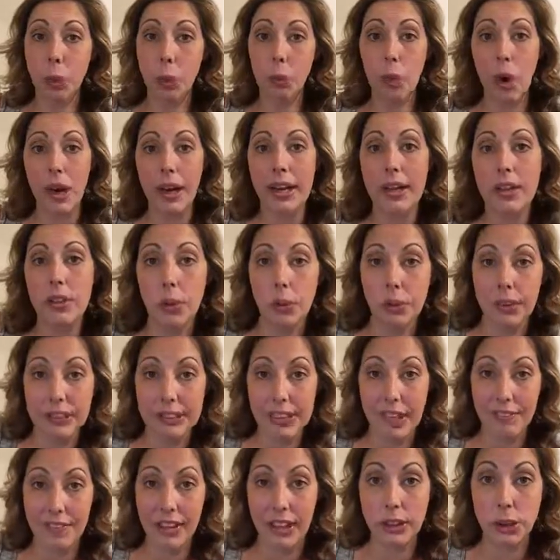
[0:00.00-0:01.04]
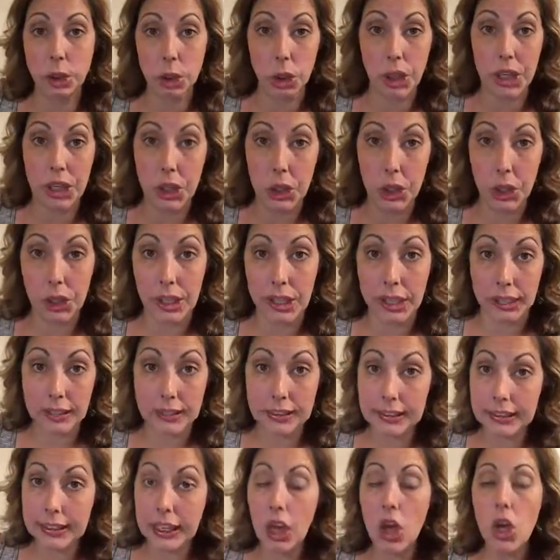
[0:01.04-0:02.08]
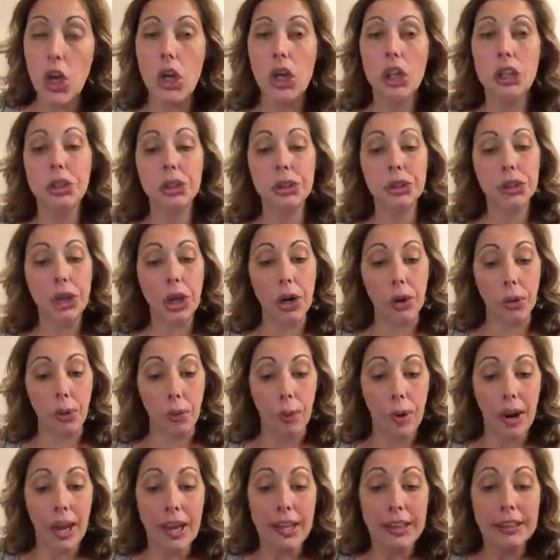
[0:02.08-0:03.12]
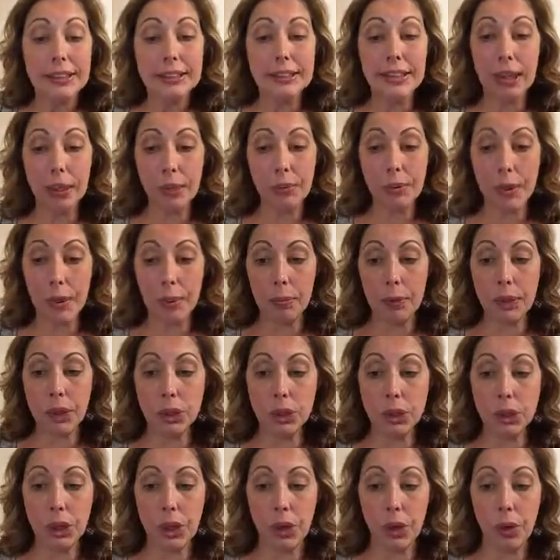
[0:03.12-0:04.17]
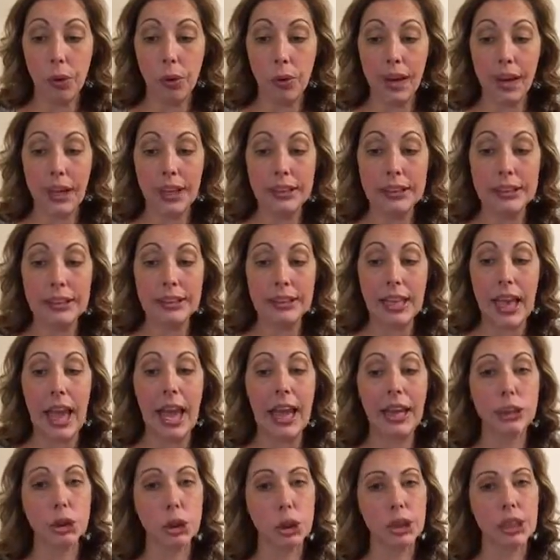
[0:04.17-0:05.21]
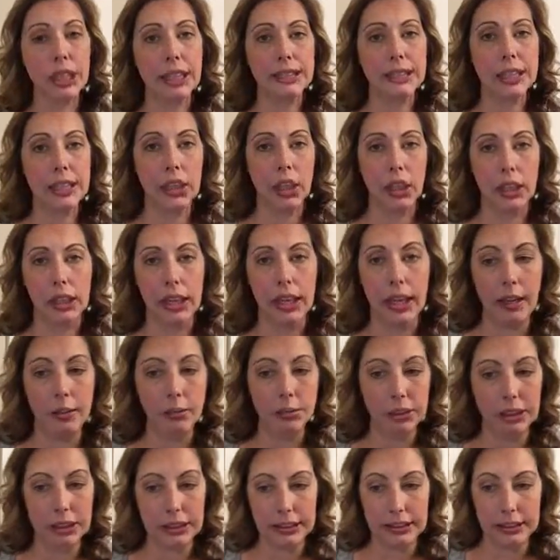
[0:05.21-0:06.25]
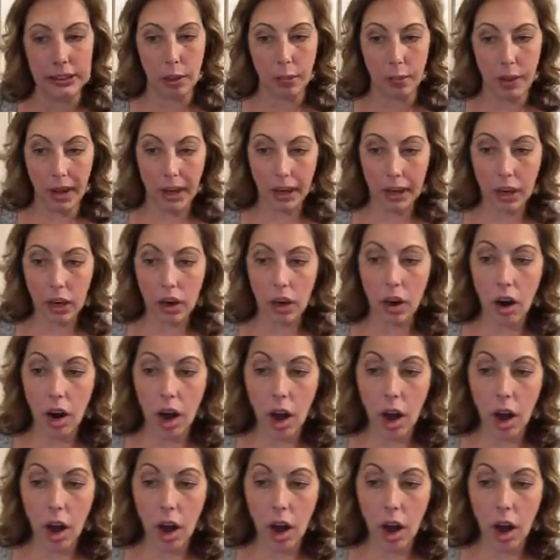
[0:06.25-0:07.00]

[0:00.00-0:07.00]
running the risk of injuring your knees. So tip number 2 is exercising on an empty stomach.